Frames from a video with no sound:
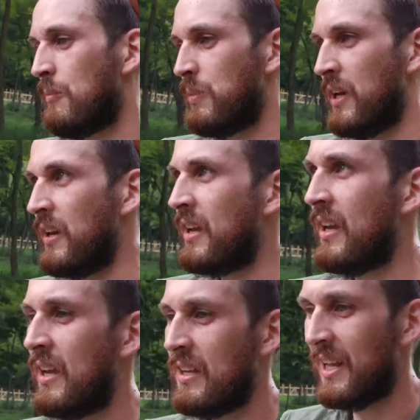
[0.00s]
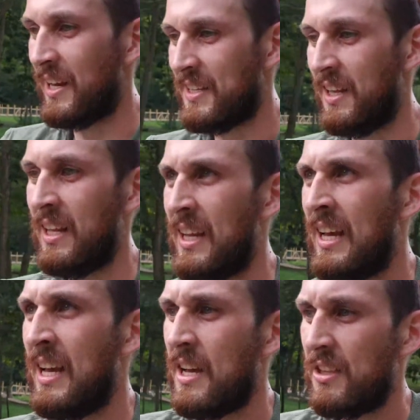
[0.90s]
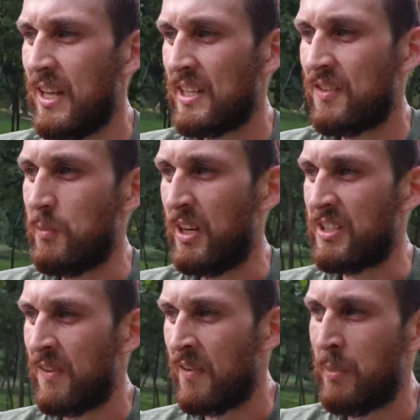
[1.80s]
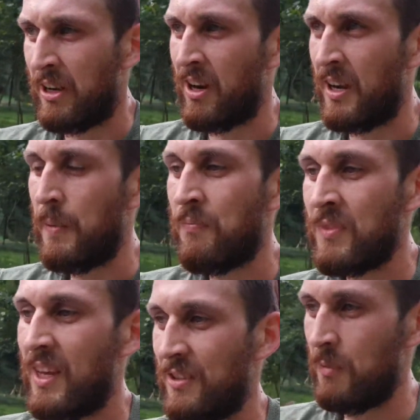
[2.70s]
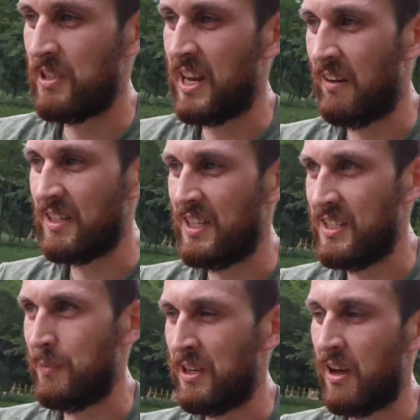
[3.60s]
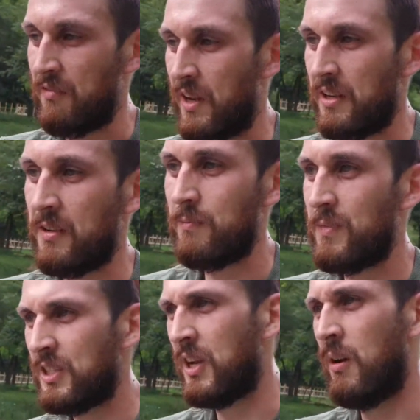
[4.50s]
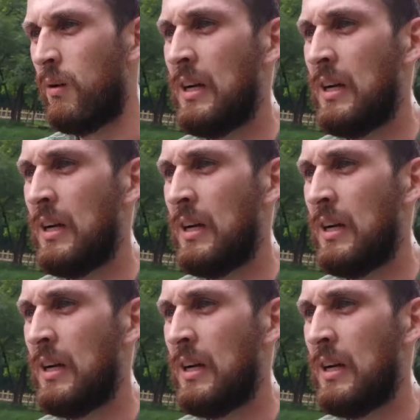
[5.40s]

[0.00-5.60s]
But, like I said, the last few minutes of every bike ride is almost guaranteed to be not fun. So,